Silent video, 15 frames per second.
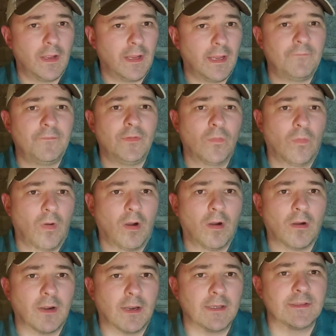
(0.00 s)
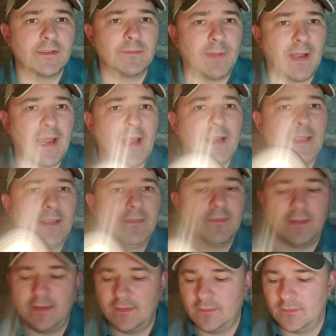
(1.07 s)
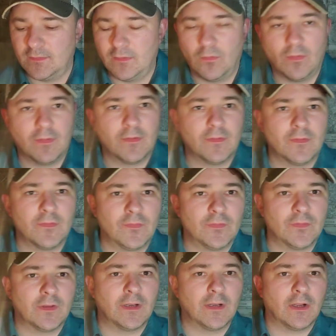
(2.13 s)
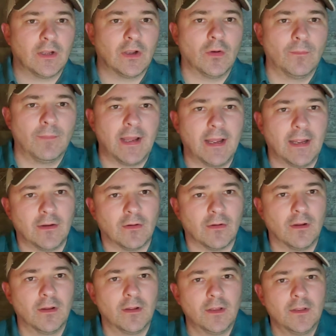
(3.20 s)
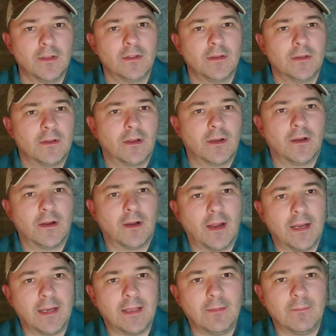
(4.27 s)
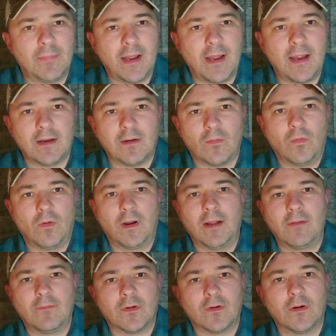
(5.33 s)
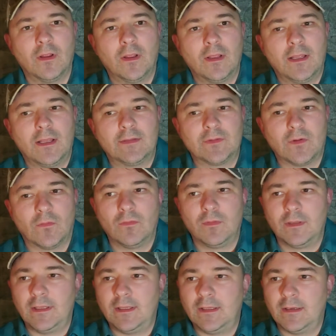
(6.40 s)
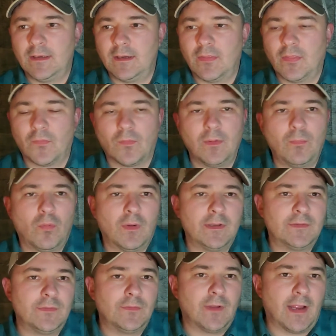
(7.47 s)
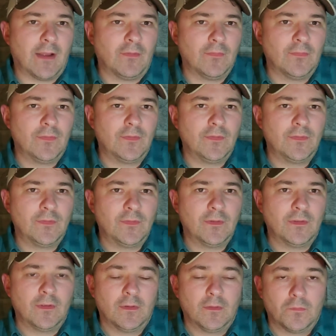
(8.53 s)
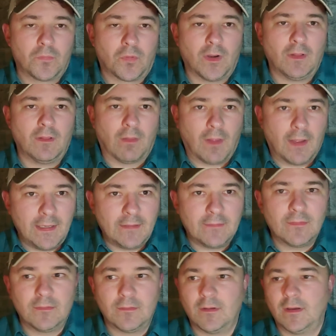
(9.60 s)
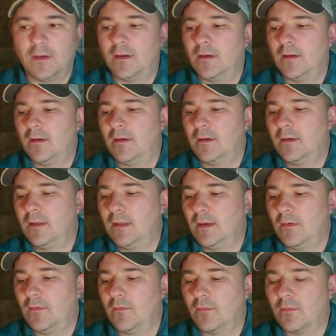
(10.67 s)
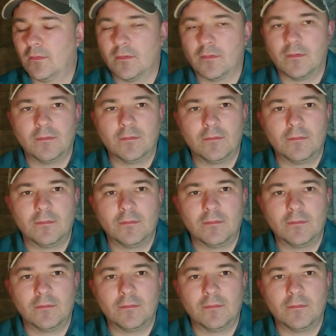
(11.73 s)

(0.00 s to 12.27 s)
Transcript: if you are into packing things, whether this is in a go bag or a hiking pack or whatever, it's only 3.2 ounces, pretty light, for